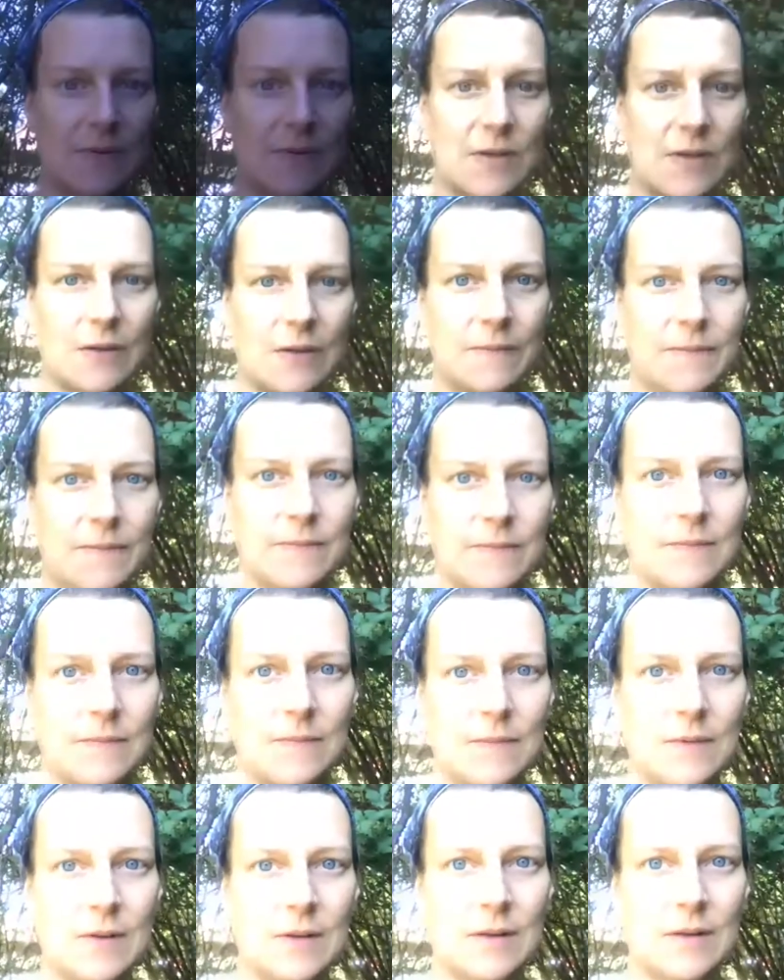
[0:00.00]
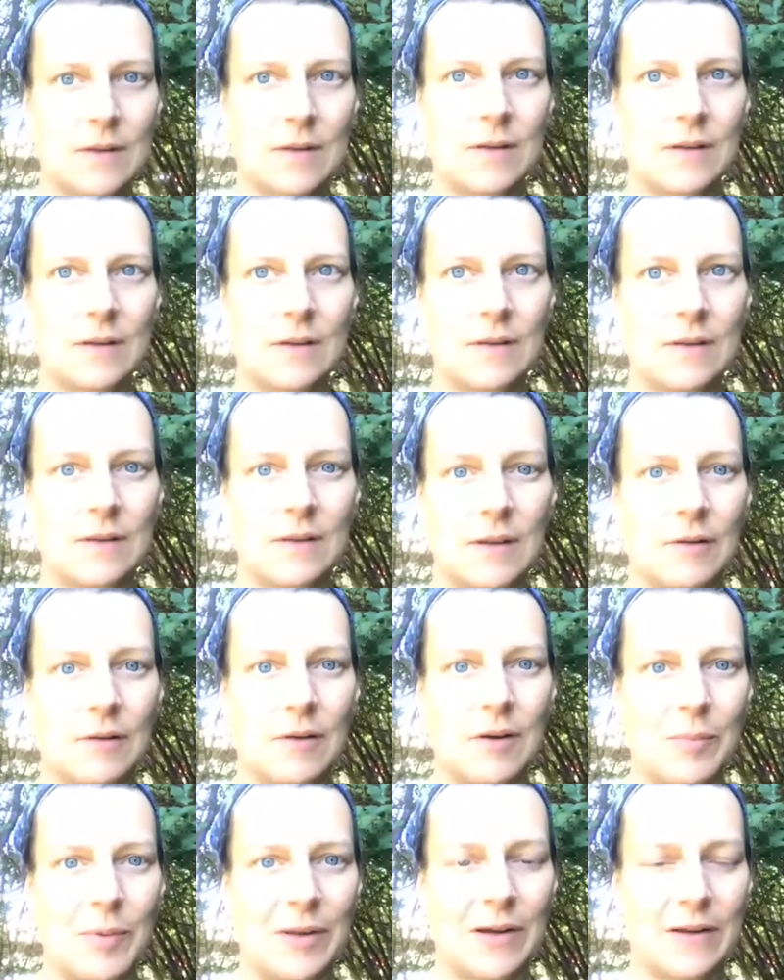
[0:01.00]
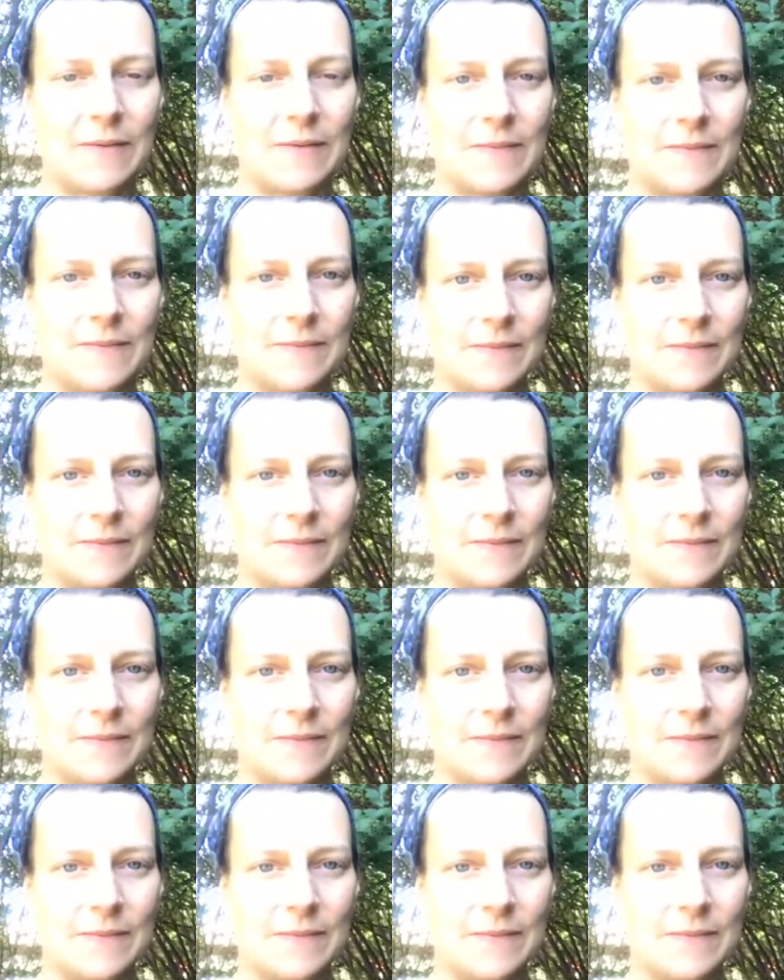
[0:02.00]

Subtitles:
So that'll help a lot.